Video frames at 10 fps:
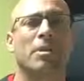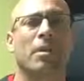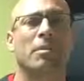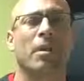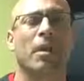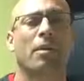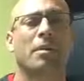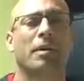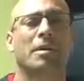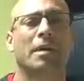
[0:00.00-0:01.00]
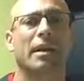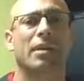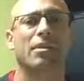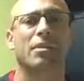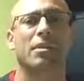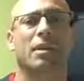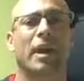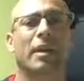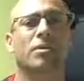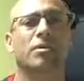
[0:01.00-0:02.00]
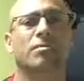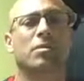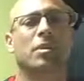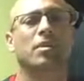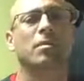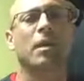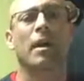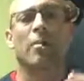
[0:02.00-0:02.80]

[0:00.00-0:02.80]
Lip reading: jumping on with us here, certainly as you do,